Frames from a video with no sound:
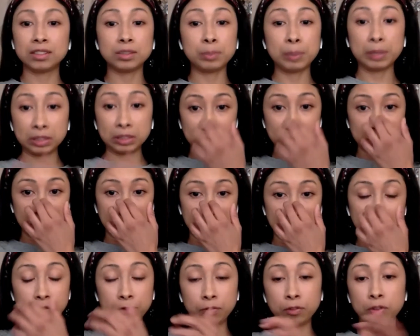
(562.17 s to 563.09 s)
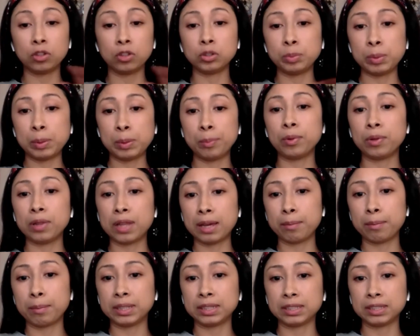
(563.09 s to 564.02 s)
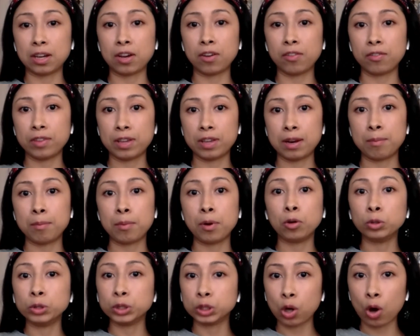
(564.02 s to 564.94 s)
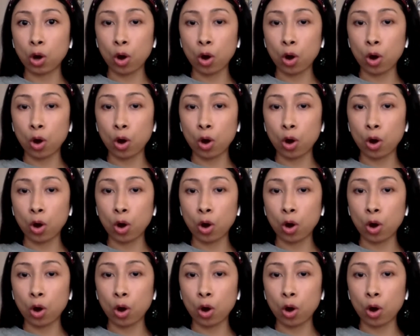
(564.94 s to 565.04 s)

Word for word: And especially good for those people like myself that I'm always